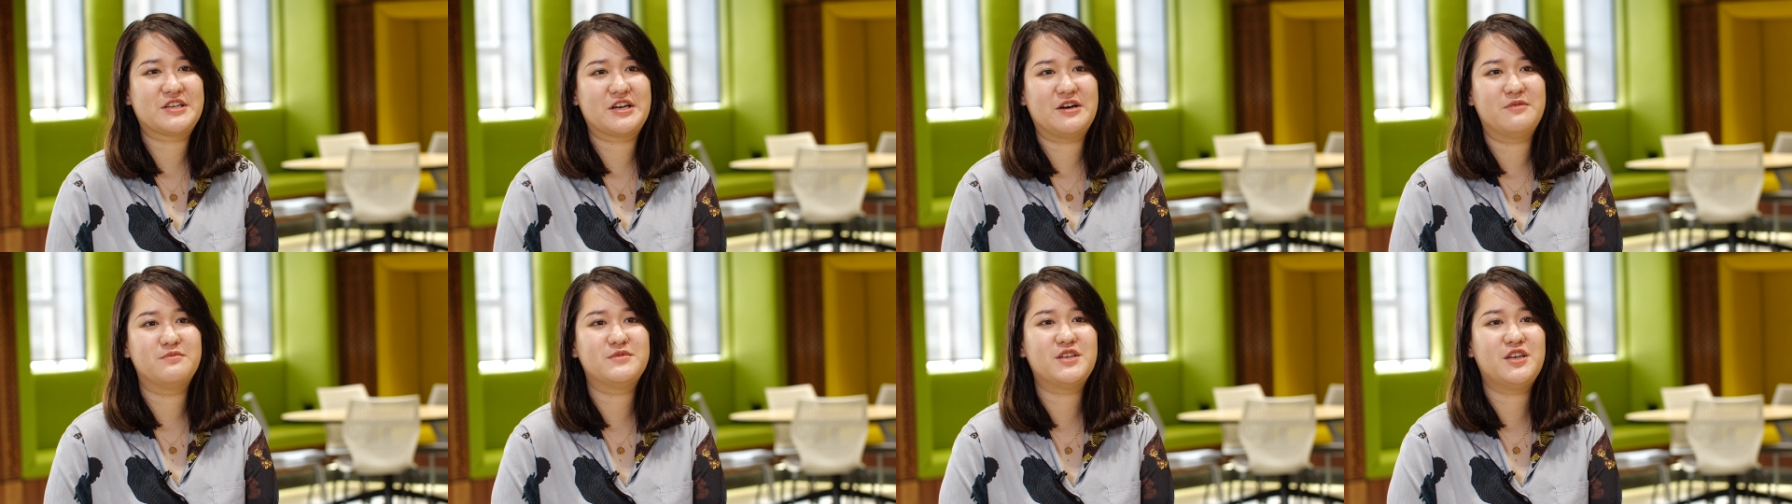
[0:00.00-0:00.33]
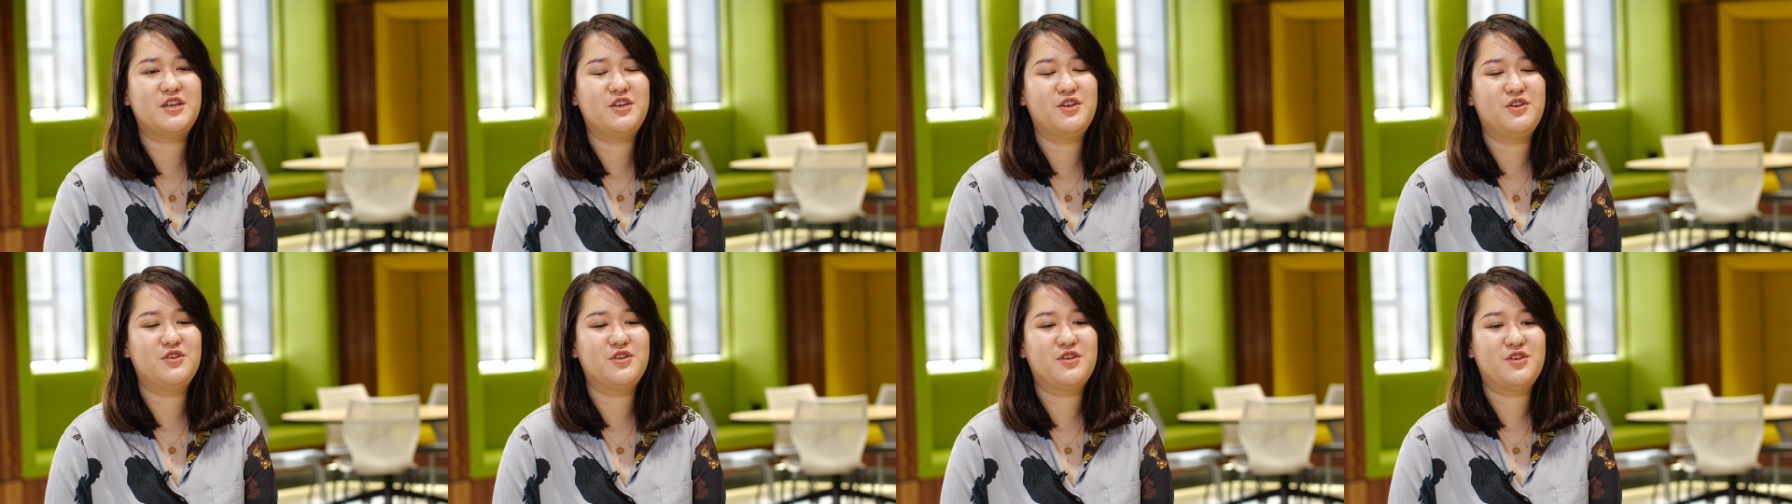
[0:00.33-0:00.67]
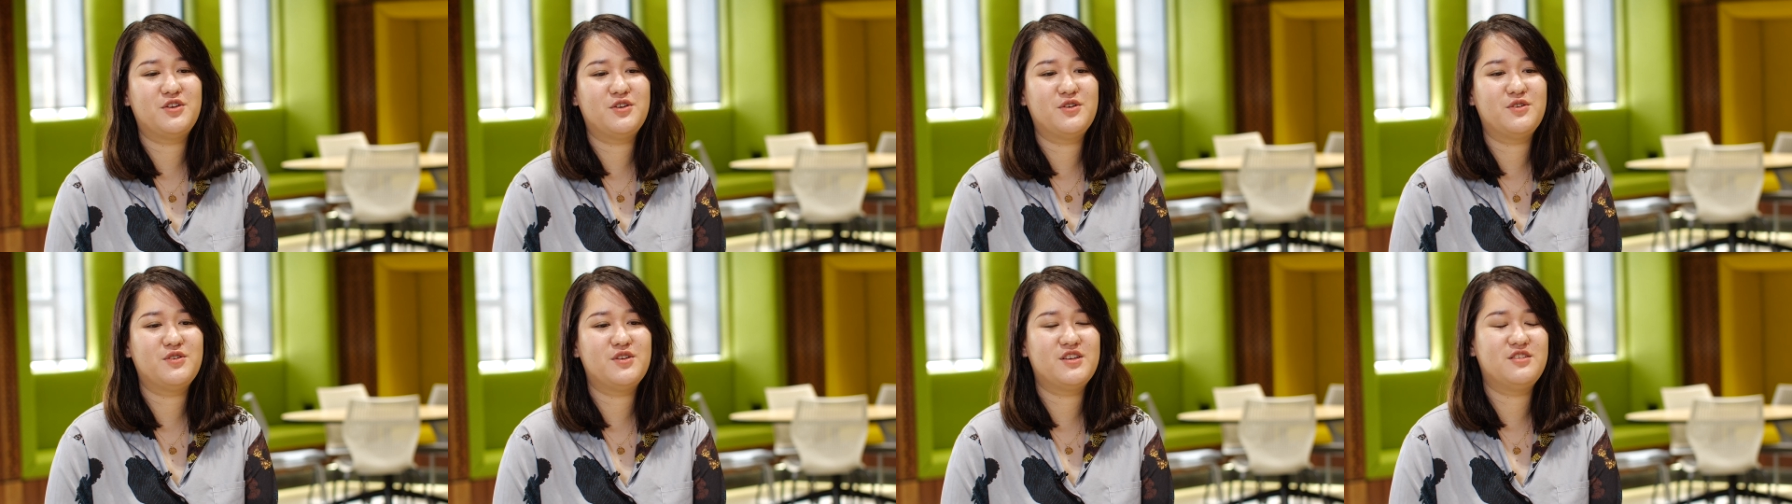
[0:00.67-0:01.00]
to come to UQ
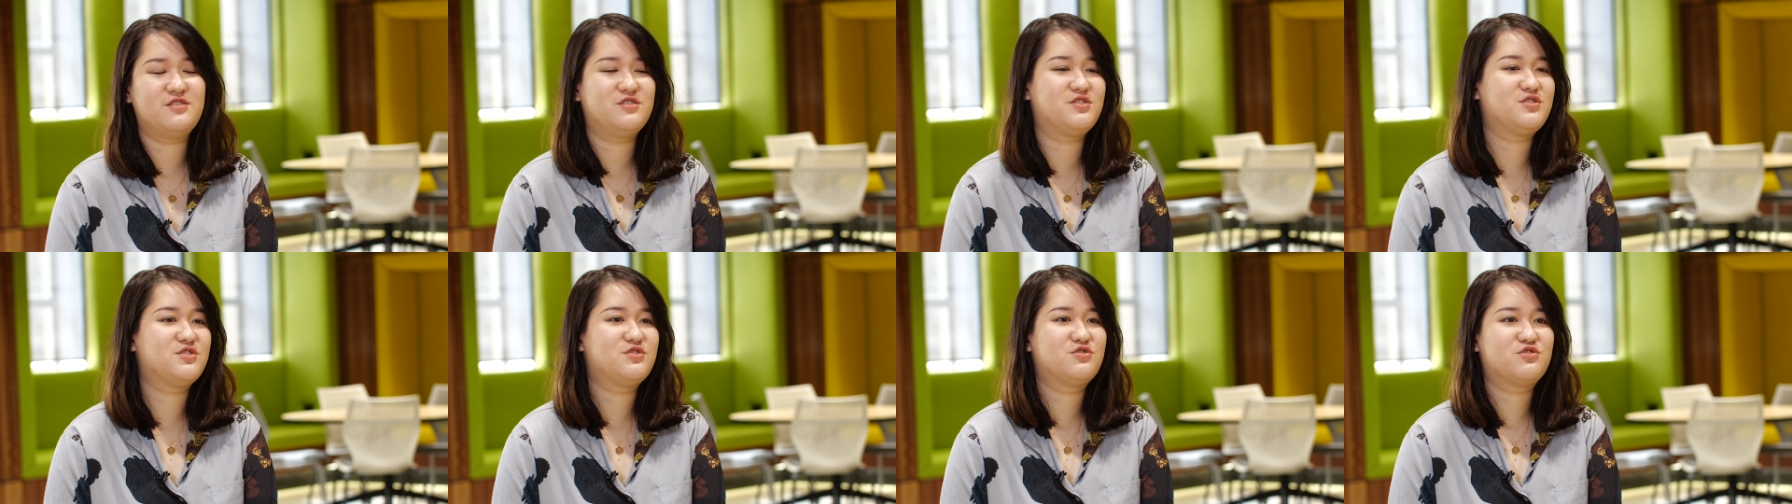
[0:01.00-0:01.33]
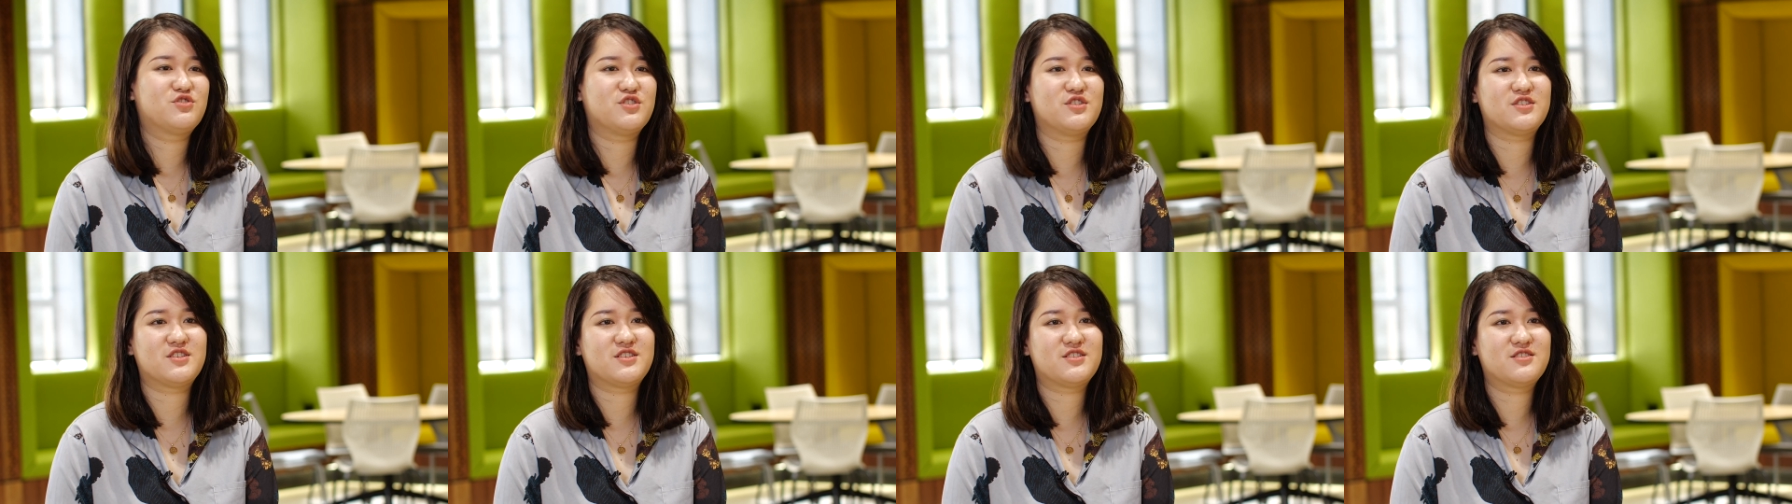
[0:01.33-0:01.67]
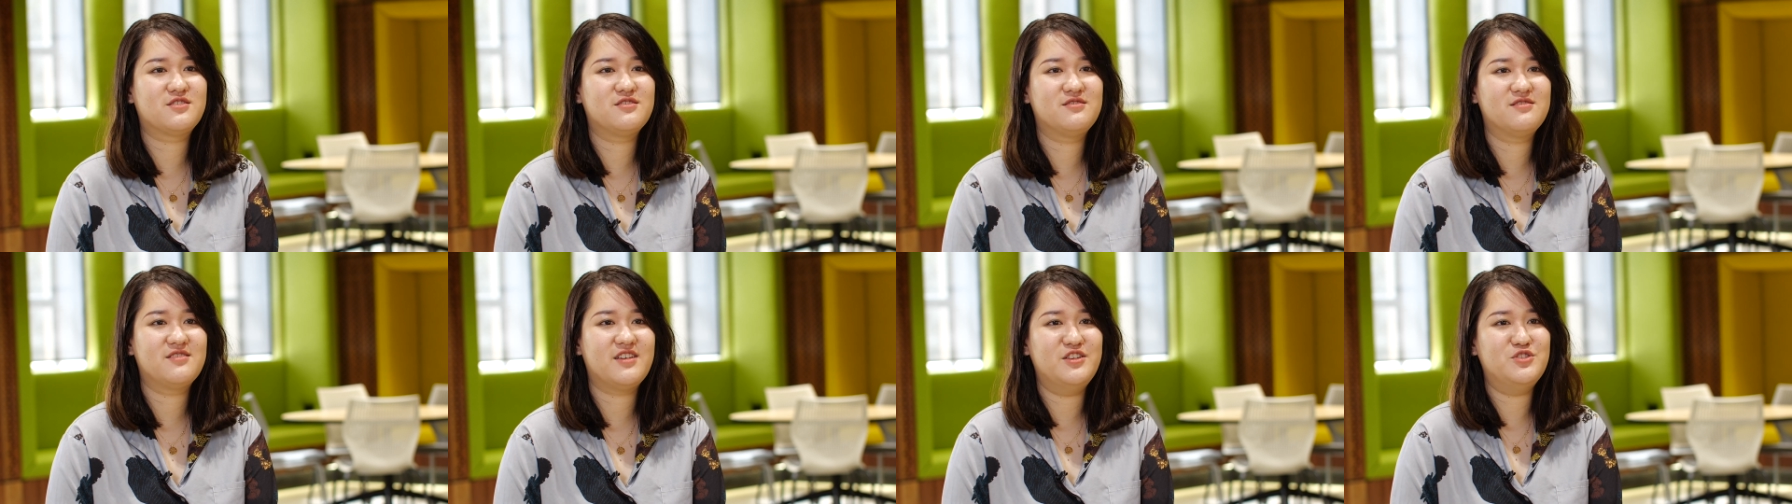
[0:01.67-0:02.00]
is
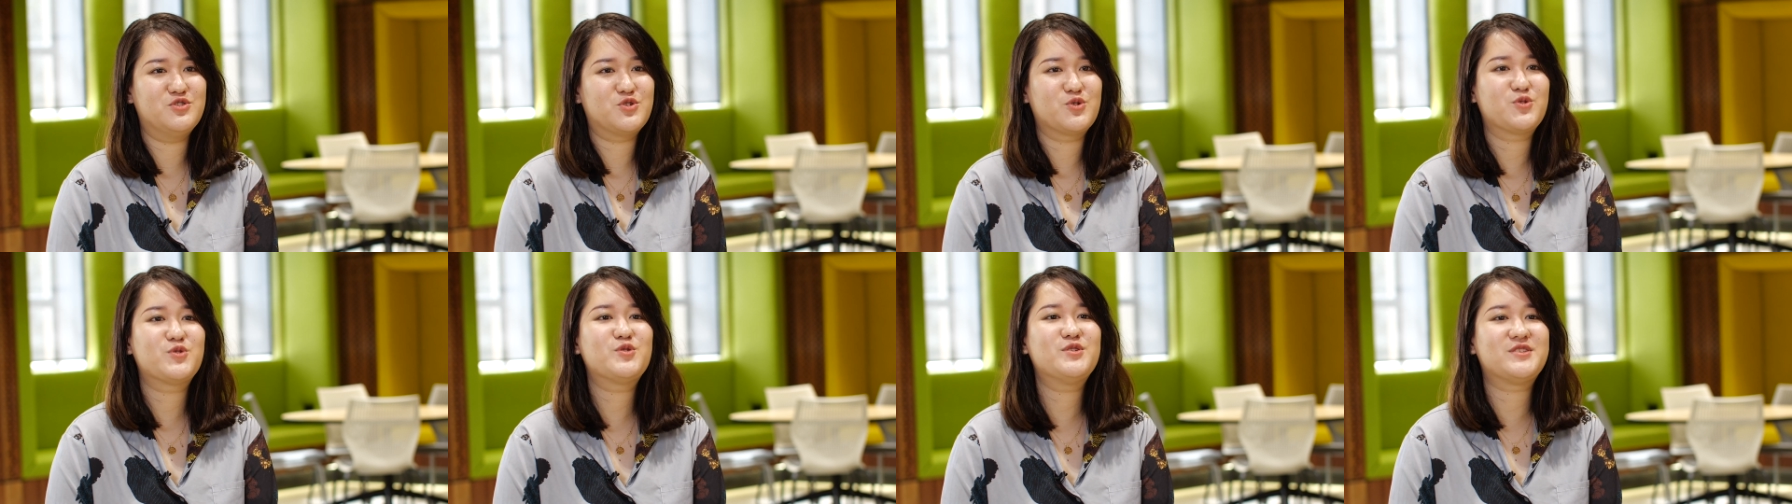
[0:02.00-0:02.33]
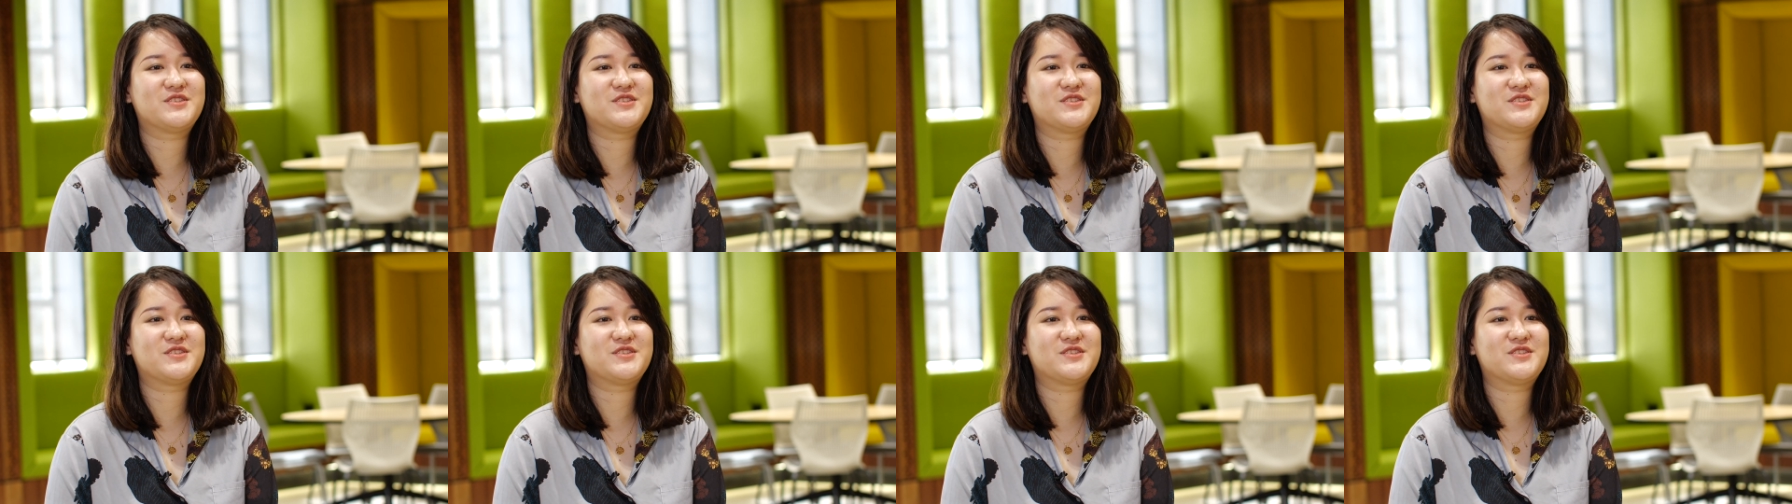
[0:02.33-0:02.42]
just enjoy